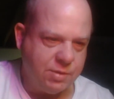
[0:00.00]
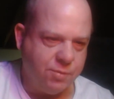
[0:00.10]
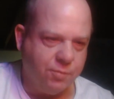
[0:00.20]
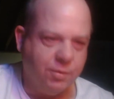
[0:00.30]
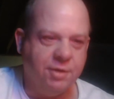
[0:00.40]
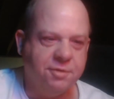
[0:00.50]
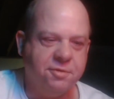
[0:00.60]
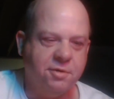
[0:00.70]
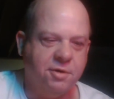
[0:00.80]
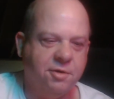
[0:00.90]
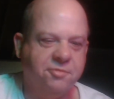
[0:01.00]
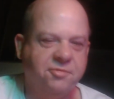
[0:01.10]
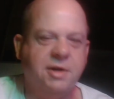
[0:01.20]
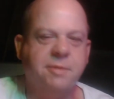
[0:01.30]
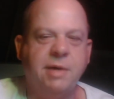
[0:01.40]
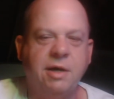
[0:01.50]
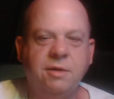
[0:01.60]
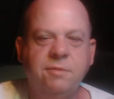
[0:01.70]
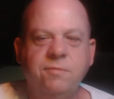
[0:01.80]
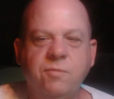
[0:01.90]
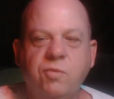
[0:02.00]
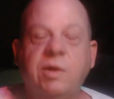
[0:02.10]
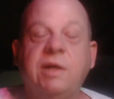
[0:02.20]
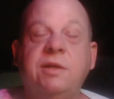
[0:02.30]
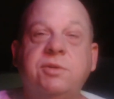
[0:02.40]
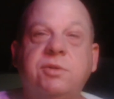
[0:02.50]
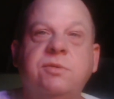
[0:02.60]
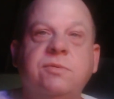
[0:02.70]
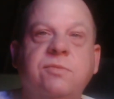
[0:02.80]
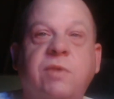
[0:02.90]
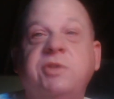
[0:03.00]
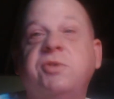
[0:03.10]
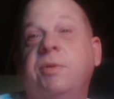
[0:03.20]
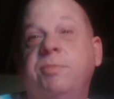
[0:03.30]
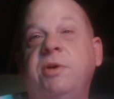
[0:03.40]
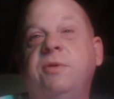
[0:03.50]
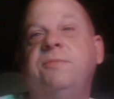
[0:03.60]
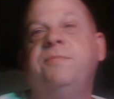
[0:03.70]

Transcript: with a friend of mine, Rice Crypto.